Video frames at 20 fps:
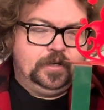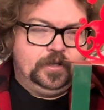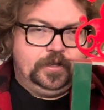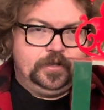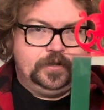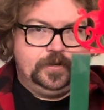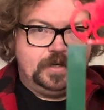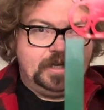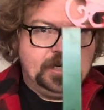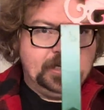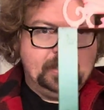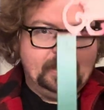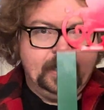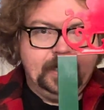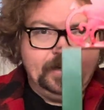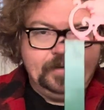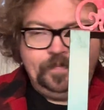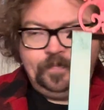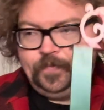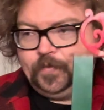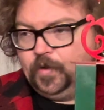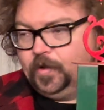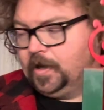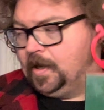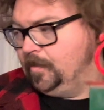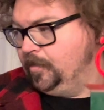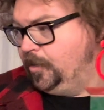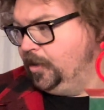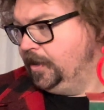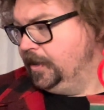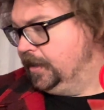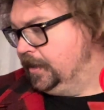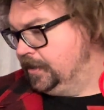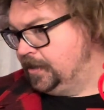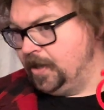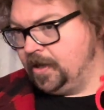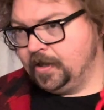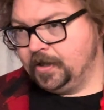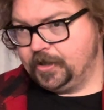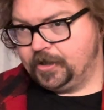You can put these
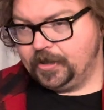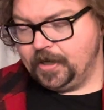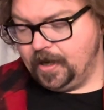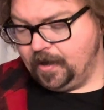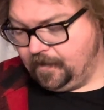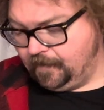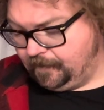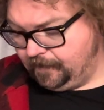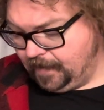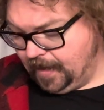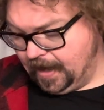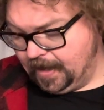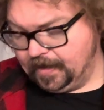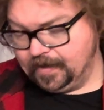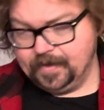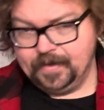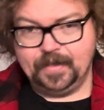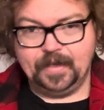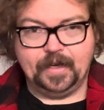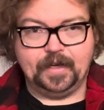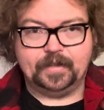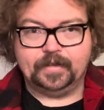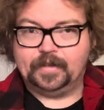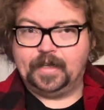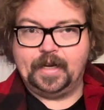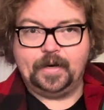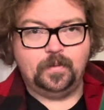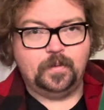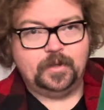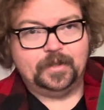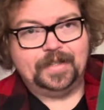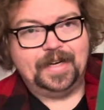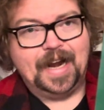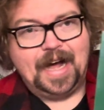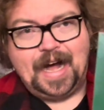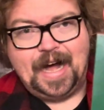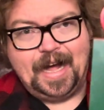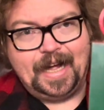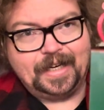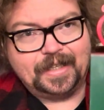on a shelf, and they will
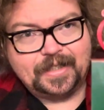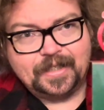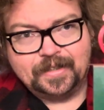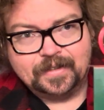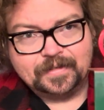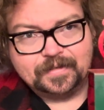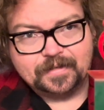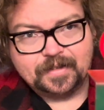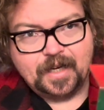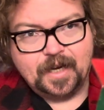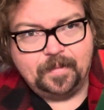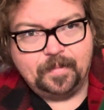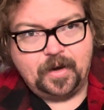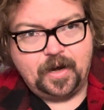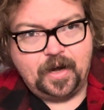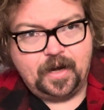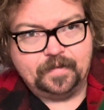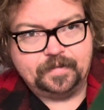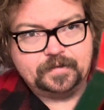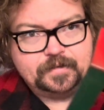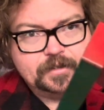not come off.